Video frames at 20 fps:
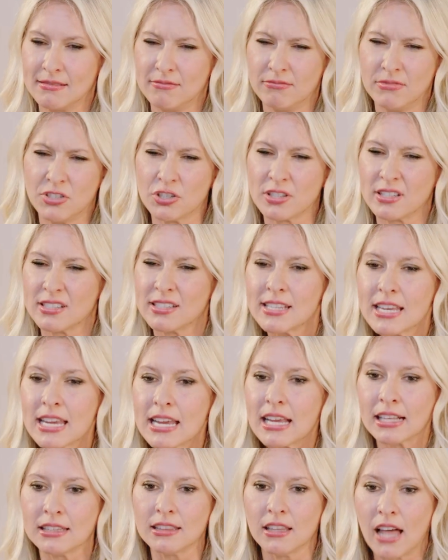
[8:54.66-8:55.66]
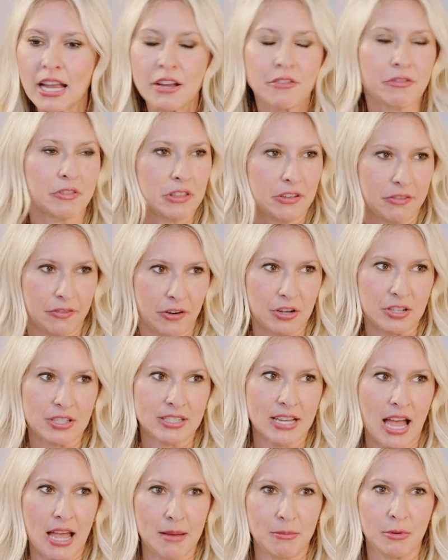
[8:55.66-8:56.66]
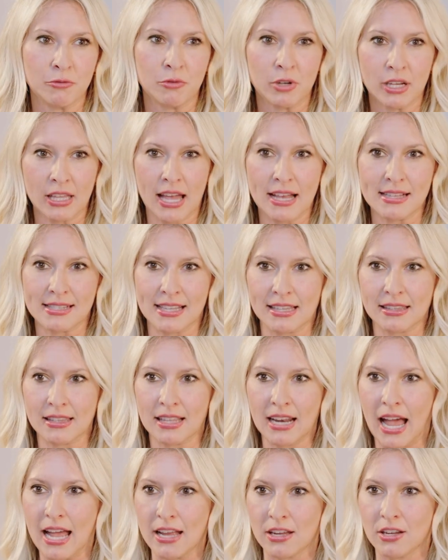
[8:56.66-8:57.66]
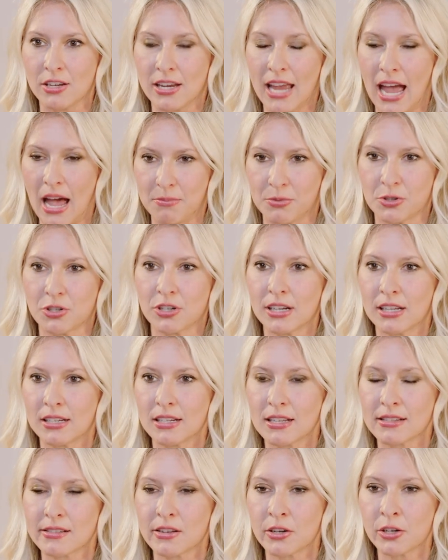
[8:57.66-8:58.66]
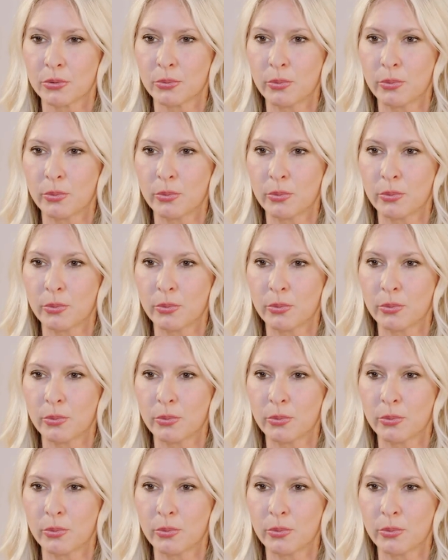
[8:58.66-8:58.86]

just seeing light for the first time and realizing that I could capture it in a certain